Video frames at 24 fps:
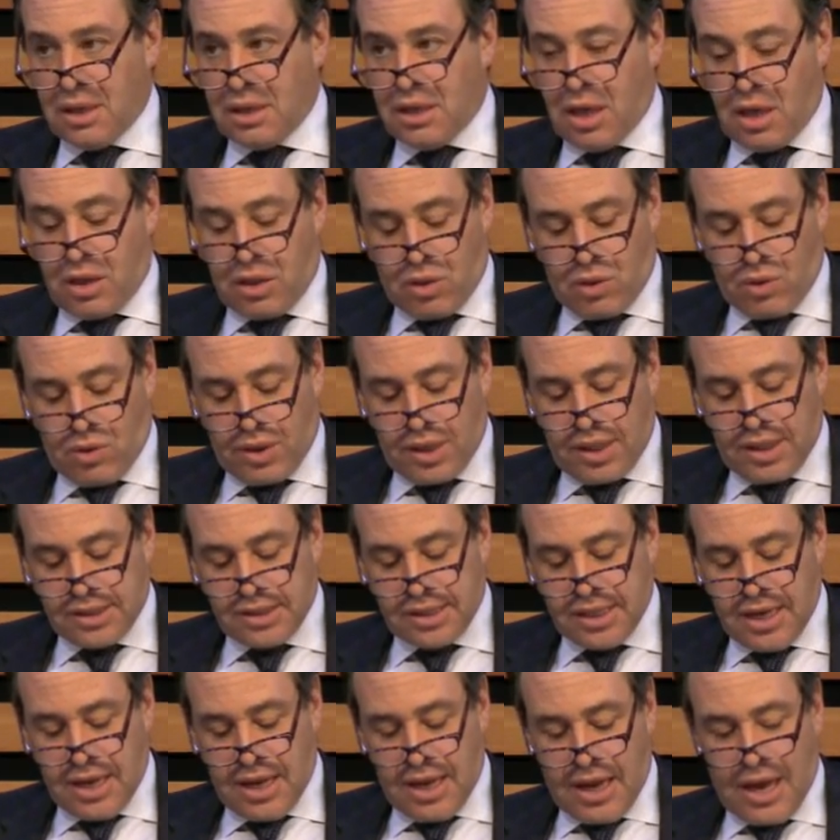The
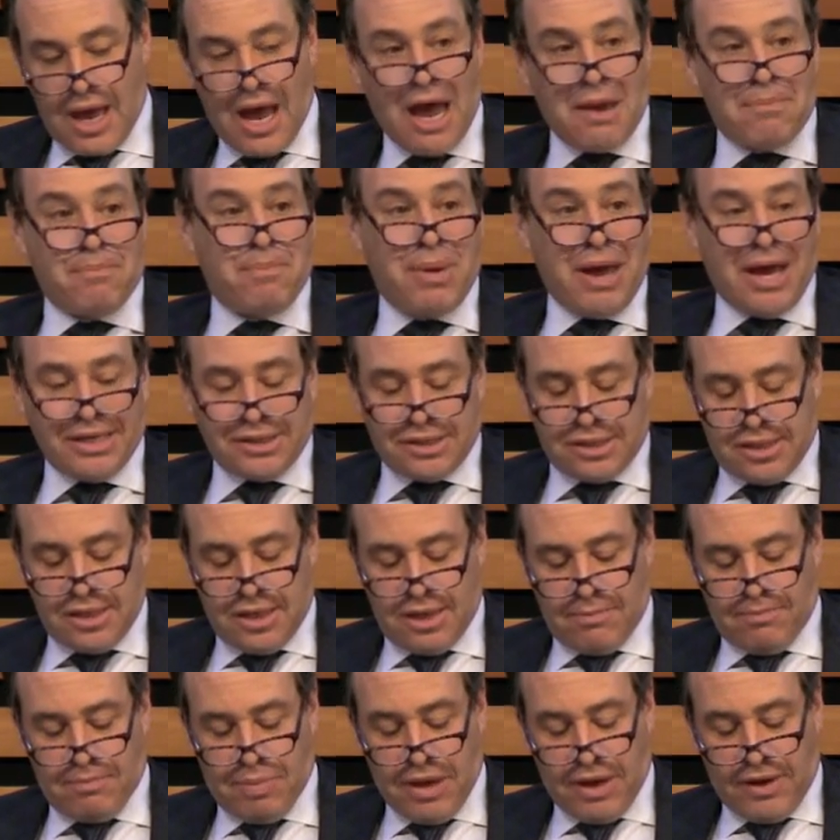authorities, at best,
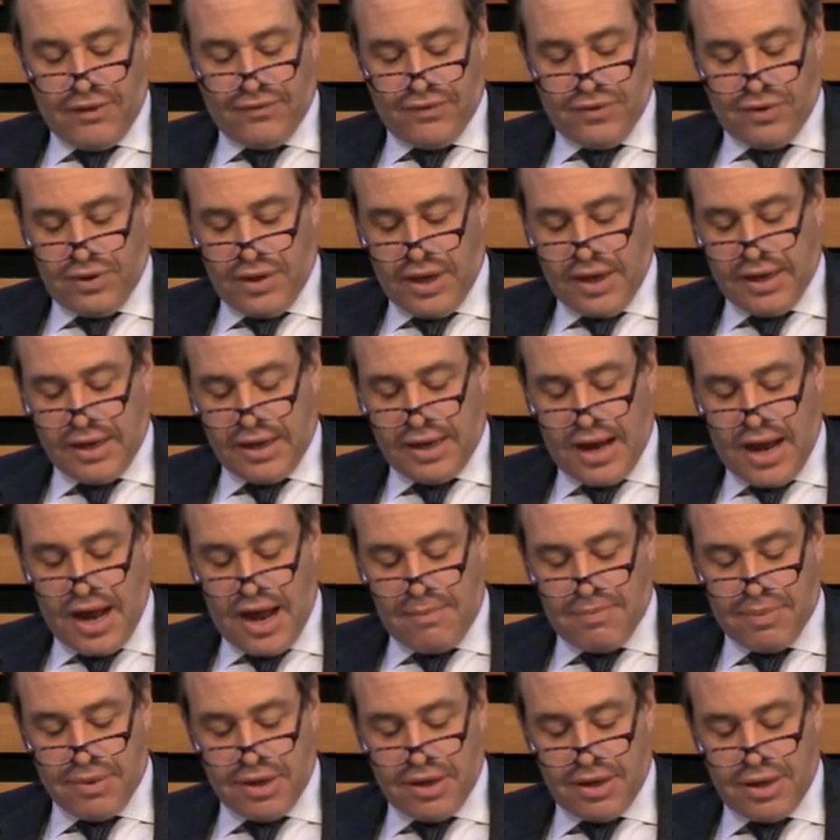pitiful and
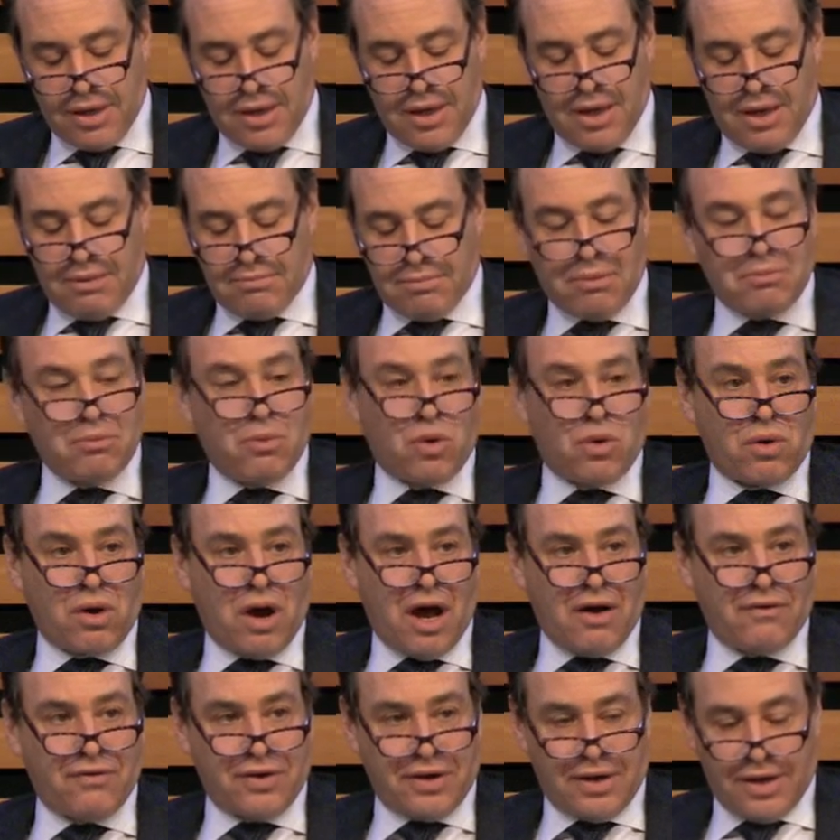incompetent, but more
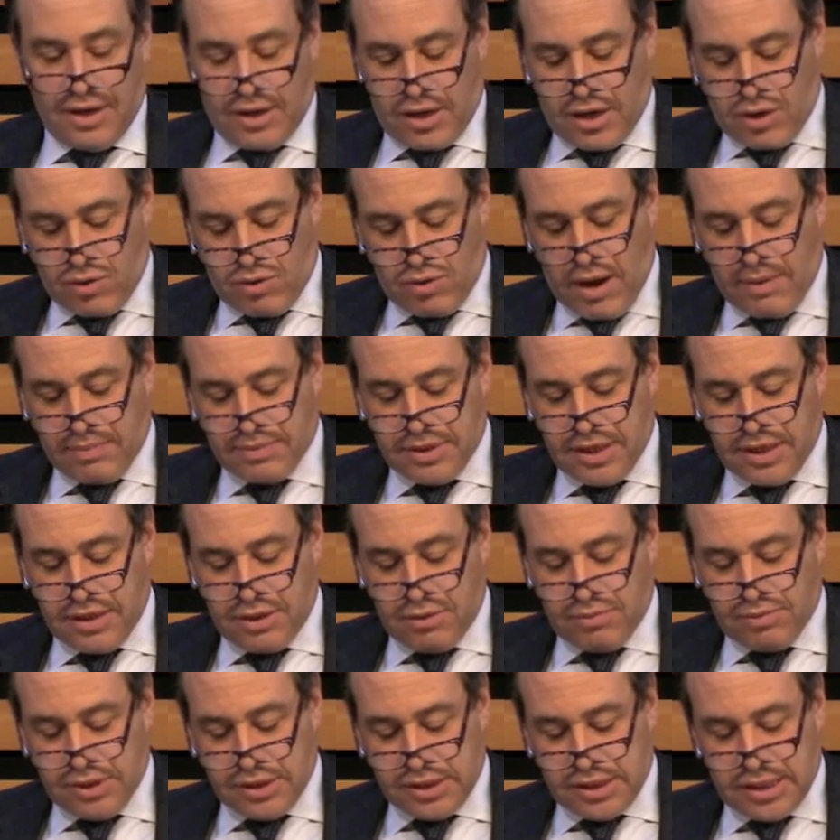often corrupt and
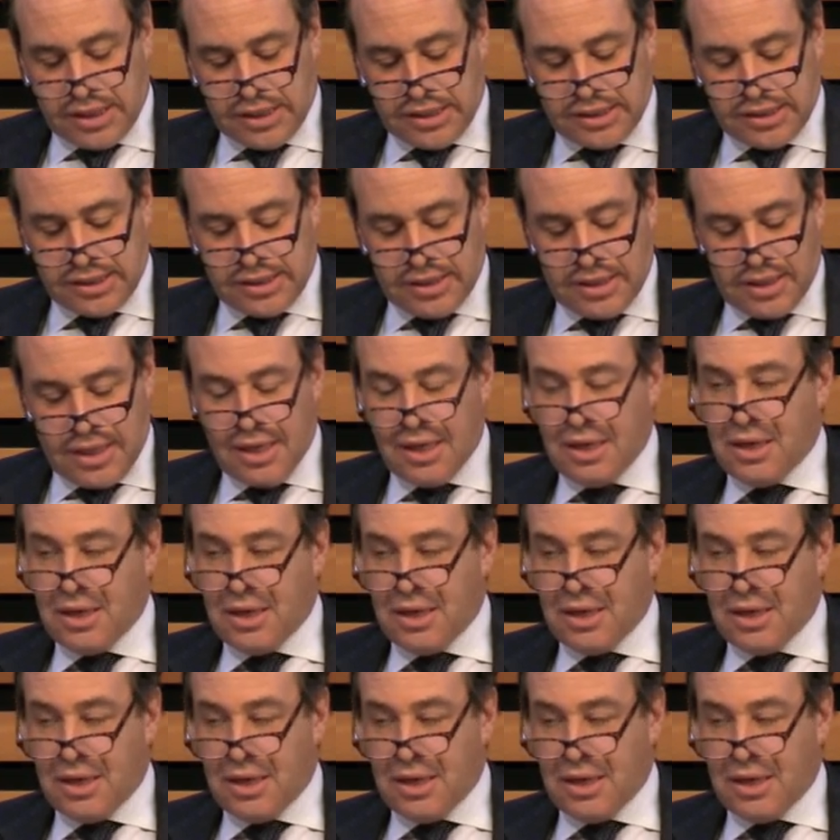duplicitous.